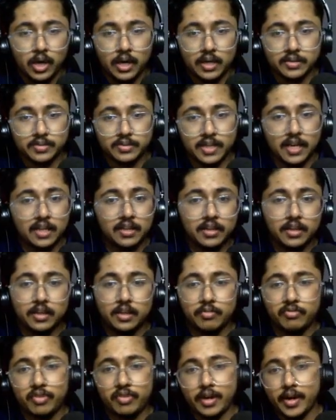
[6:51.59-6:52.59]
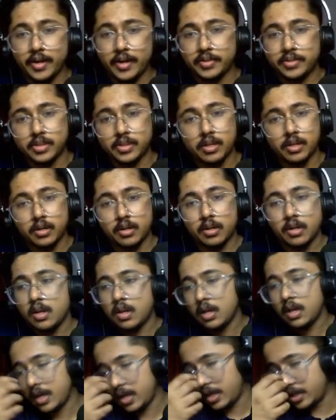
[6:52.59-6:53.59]
sell the furniture,
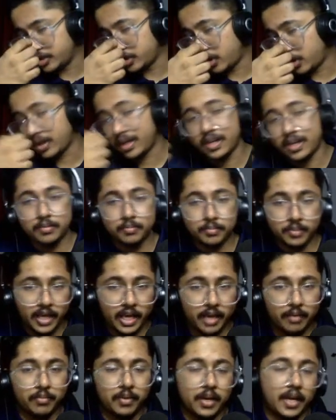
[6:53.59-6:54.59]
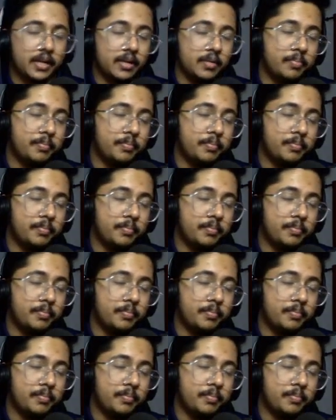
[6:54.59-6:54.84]
a short-term game, right?